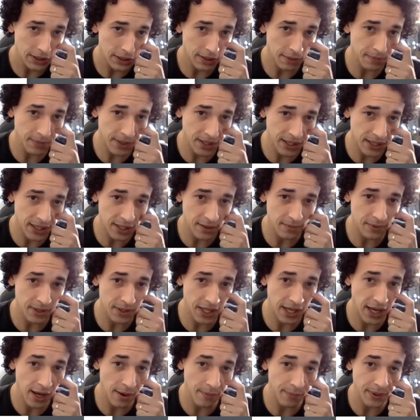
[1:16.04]
Sometimes
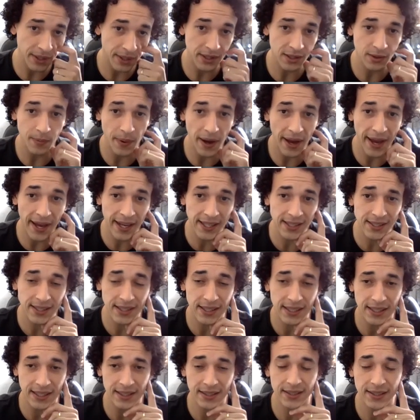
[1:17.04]
it happens by
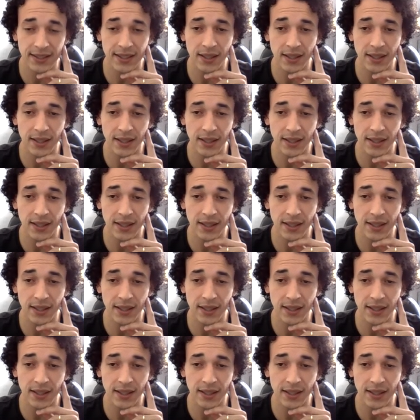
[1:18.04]
accident.